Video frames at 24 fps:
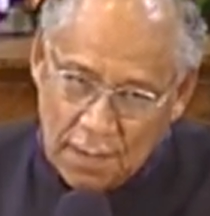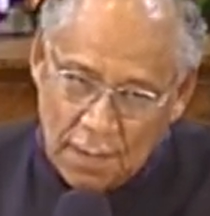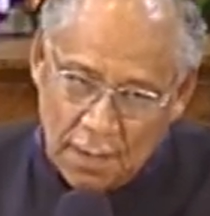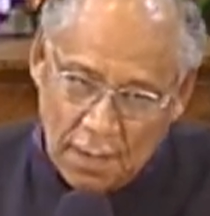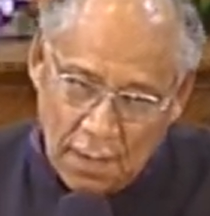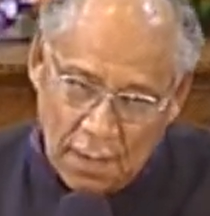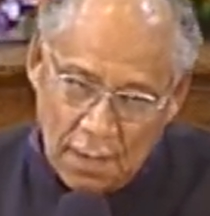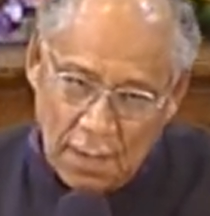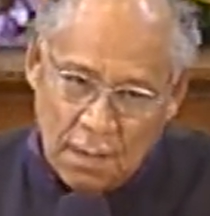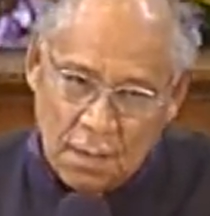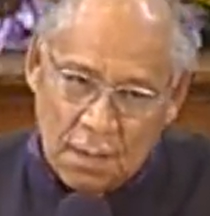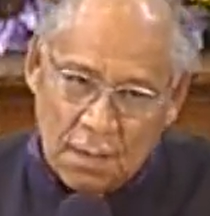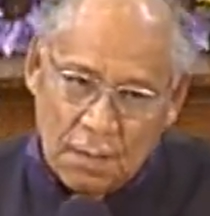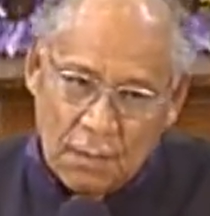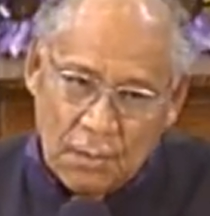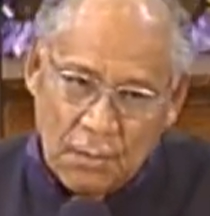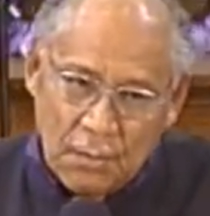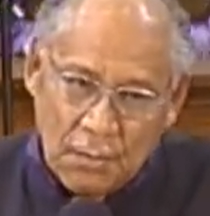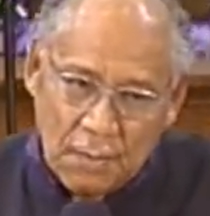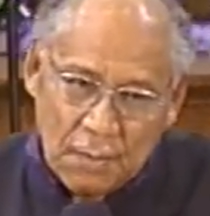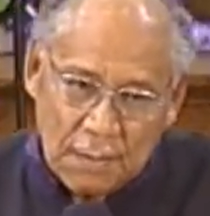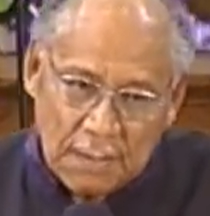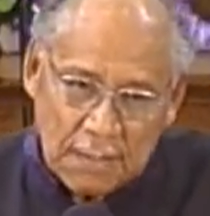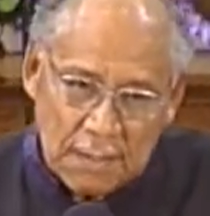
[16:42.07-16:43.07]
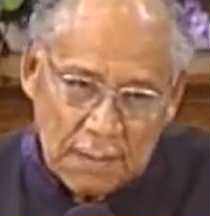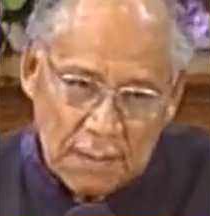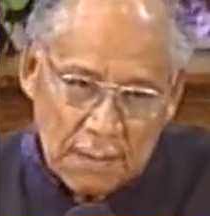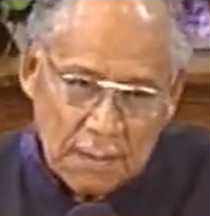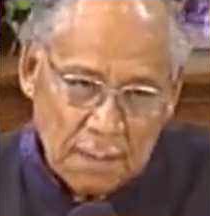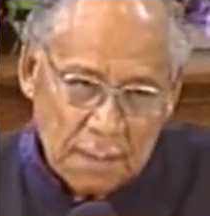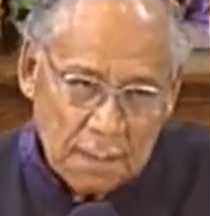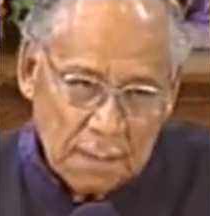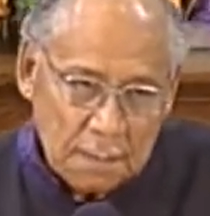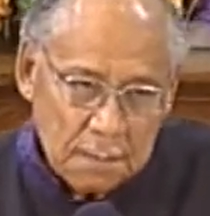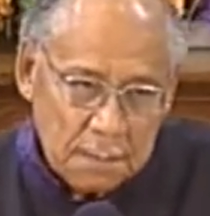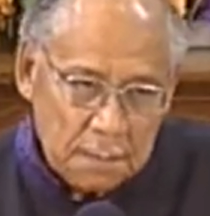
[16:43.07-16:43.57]
Hallelujah.
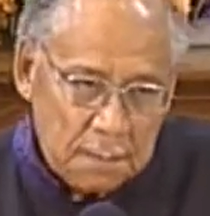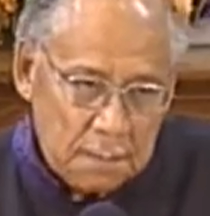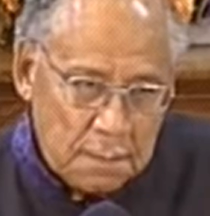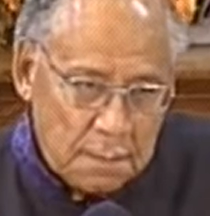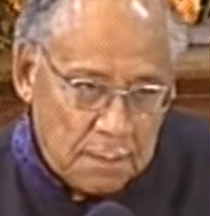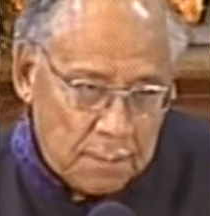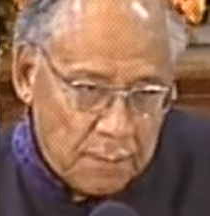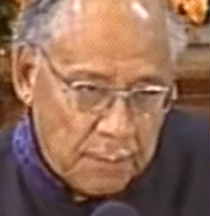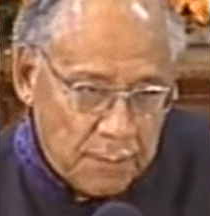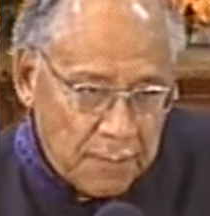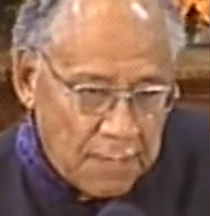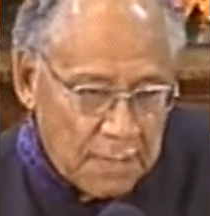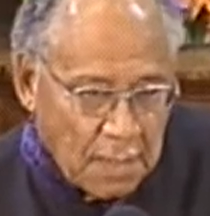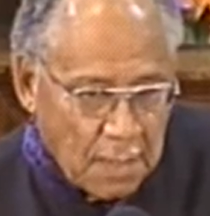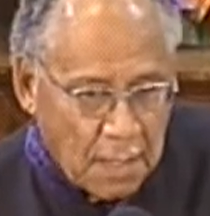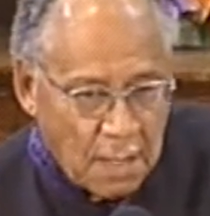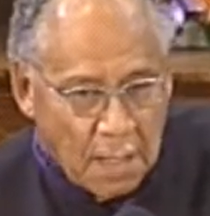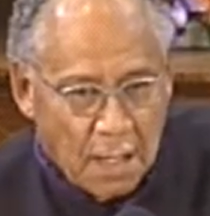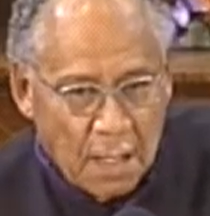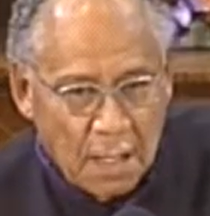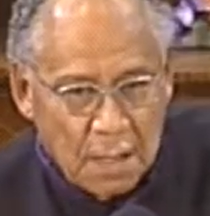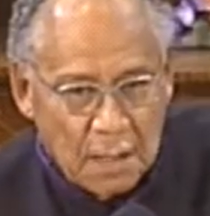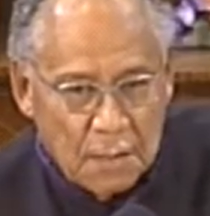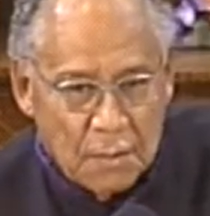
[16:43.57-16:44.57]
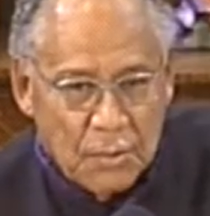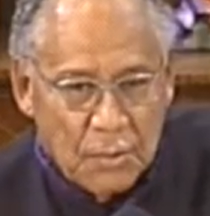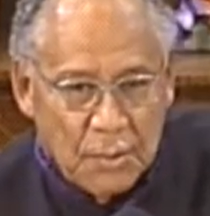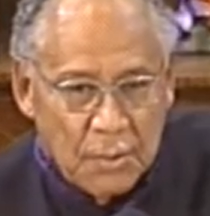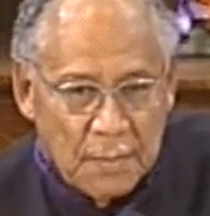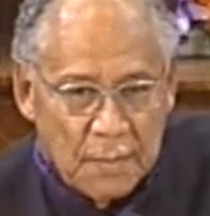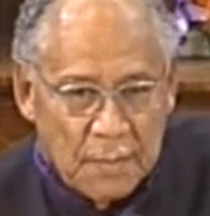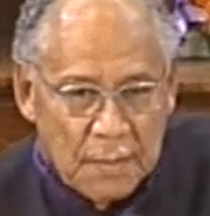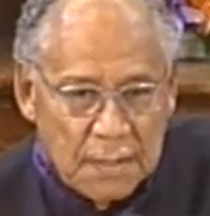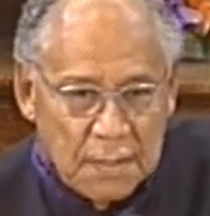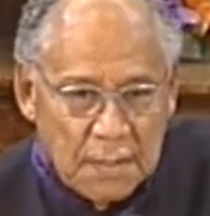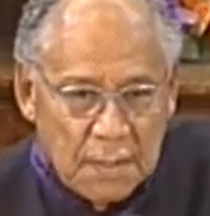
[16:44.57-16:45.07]

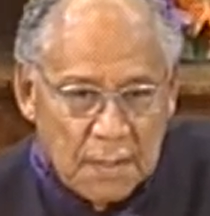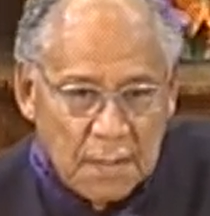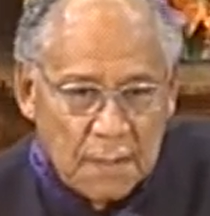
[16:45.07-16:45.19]
Hallelujah.